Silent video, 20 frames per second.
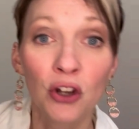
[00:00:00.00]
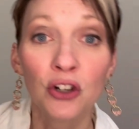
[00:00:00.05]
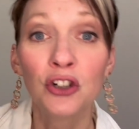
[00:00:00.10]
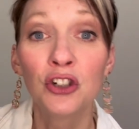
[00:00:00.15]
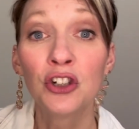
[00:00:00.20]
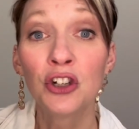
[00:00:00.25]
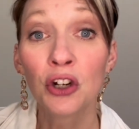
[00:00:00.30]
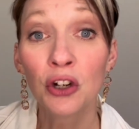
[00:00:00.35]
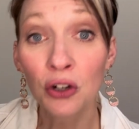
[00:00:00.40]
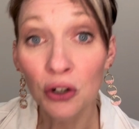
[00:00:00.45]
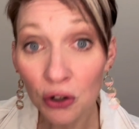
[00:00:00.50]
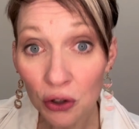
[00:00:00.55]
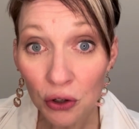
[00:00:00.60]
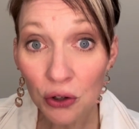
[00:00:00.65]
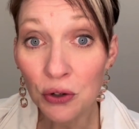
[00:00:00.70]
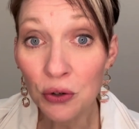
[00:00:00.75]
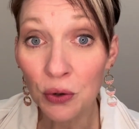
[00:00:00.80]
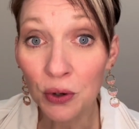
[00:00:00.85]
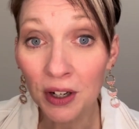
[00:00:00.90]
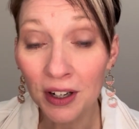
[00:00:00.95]

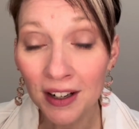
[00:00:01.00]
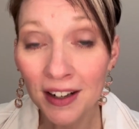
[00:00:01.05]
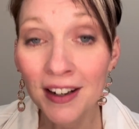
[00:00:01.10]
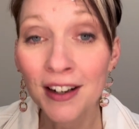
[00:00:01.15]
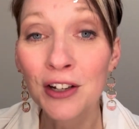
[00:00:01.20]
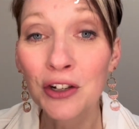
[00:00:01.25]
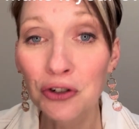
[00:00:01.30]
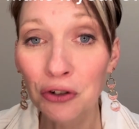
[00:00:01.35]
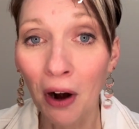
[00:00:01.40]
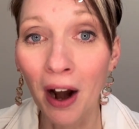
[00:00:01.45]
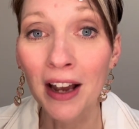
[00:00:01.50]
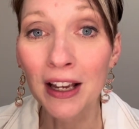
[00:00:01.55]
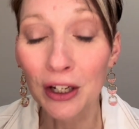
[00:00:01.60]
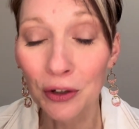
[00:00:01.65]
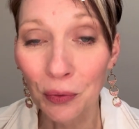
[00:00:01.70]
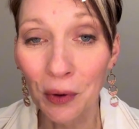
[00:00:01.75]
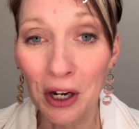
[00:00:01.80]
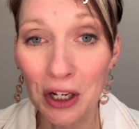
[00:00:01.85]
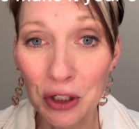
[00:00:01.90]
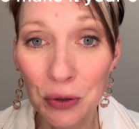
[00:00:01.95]
2 dry
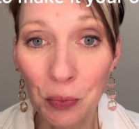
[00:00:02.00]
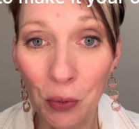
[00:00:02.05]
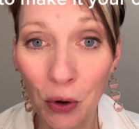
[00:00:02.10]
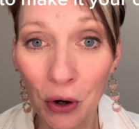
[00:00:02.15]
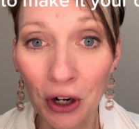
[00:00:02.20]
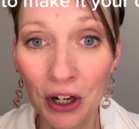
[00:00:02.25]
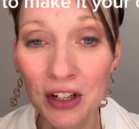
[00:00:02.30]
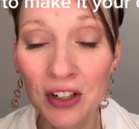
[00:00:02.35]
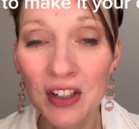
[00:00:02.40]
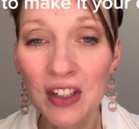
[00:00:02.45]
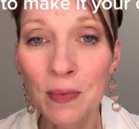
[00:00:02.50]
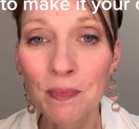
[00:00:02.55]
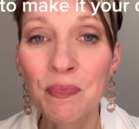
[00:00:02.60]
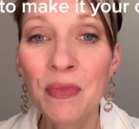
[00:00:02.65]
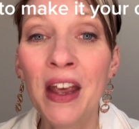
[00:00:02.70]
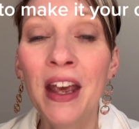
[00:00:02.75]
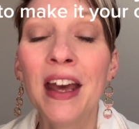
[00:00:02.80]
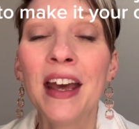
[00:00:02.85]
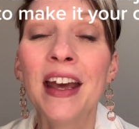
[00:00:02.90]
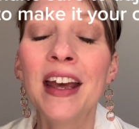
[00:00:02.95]
erase boards
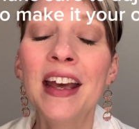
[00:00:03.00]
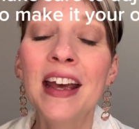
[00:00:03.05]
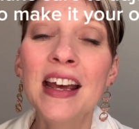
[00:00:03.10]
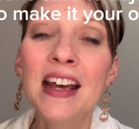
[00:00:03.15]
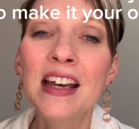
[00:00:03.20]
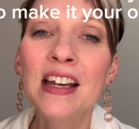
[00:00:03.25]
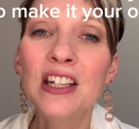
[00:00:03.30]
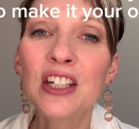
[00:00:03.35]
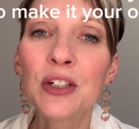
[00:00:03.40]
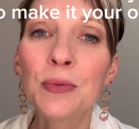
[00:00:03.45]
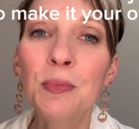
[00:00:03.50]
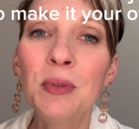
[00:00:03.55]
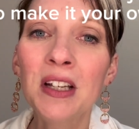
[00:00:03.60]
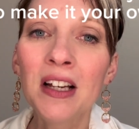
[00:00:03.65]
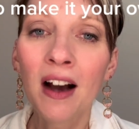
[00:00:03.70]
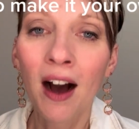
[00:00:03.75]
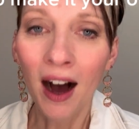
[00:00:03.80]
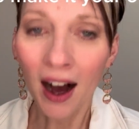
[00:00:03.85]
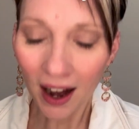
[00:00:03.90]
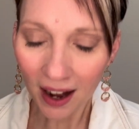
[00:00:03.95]
is
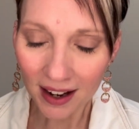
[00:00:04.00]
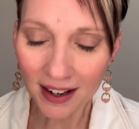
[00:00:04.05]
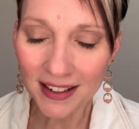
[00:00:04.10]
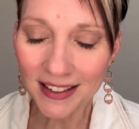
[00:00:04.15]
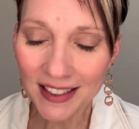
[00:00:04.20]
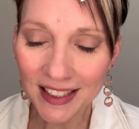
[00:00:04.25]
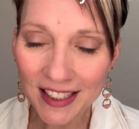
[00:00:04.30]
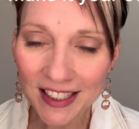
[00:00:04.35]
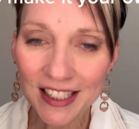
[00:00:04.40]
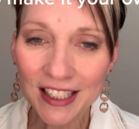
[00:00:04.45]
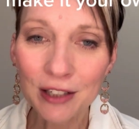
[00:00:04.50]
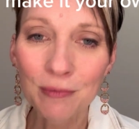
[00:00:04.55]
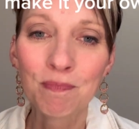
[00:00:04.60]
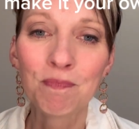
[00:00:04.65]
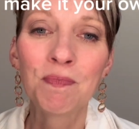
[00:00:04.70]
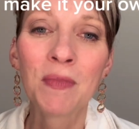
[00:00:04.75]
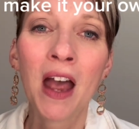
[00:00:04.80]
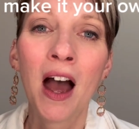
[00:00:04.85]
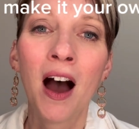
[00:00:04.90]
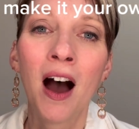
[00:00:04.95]
because
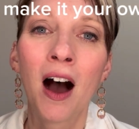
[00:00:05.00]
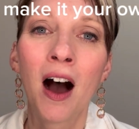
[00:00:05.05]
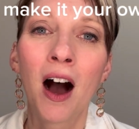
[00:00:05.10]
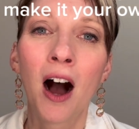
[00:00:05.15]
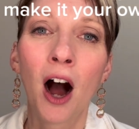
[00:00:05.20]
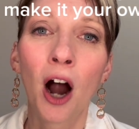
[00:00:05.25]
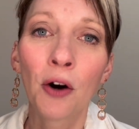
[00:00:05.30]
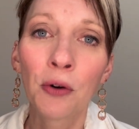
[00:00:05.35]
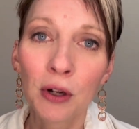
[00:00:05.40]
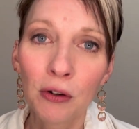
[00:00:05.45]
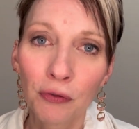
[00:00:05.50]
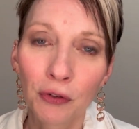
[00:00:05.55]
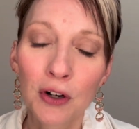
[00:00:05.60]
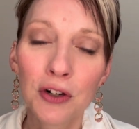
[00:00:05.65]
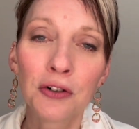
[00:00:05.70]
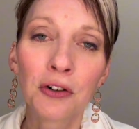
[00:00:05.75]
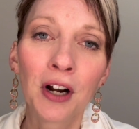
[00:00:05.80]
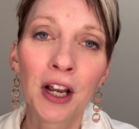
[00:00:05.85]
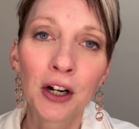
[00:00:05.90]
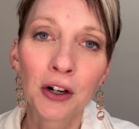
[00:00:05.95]
our
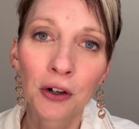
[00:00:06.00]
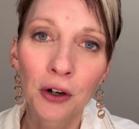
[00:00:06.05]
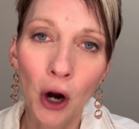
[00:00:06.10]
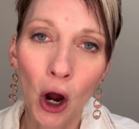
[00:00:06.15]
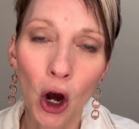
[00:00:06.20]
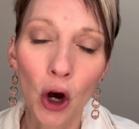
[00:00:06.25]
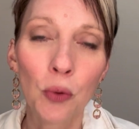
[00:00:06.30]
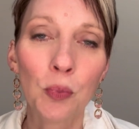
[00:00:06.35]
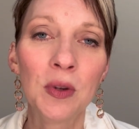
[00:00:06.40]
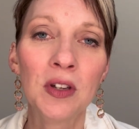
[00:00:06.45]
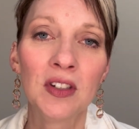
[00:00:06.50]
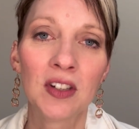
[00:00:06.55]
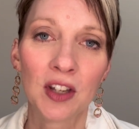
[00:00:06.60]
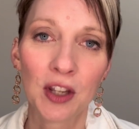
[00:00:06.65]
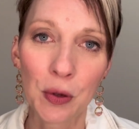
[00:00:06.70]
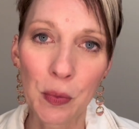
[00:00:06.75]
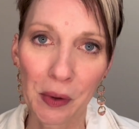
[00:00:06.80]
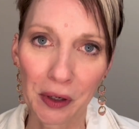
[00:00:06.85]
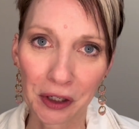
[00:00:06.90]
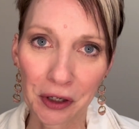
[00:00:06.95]
refrigerator opens in
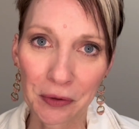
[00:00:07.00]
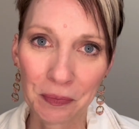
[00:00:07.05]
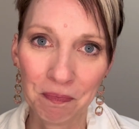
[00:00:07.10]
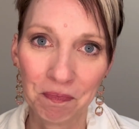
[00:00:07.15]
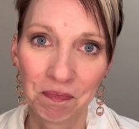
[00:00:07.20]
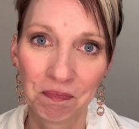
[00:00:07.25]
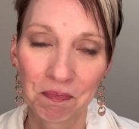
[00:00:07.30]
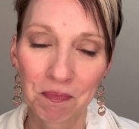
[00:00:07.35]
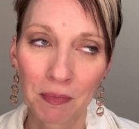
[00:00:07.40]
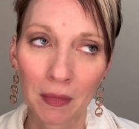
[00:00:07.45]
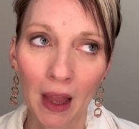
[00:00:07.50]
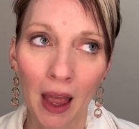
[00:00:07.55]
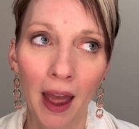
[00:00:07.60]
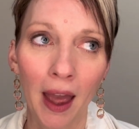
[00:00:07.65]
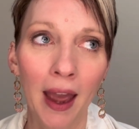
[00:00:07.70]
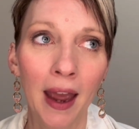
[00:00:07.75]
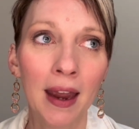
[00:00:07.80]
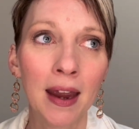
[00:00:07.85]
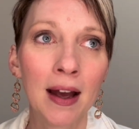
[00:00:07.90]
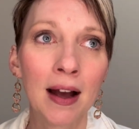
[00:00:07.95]
the middle.
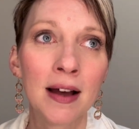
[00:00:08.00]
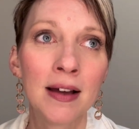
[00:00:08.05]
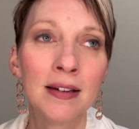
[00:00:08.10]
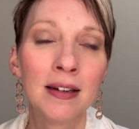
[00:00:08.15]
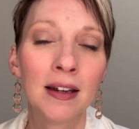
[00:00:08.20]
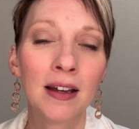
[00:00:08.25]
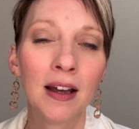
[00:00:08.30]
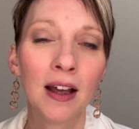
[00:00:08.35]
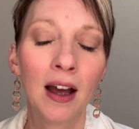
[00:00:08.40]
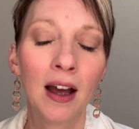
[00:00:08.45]
And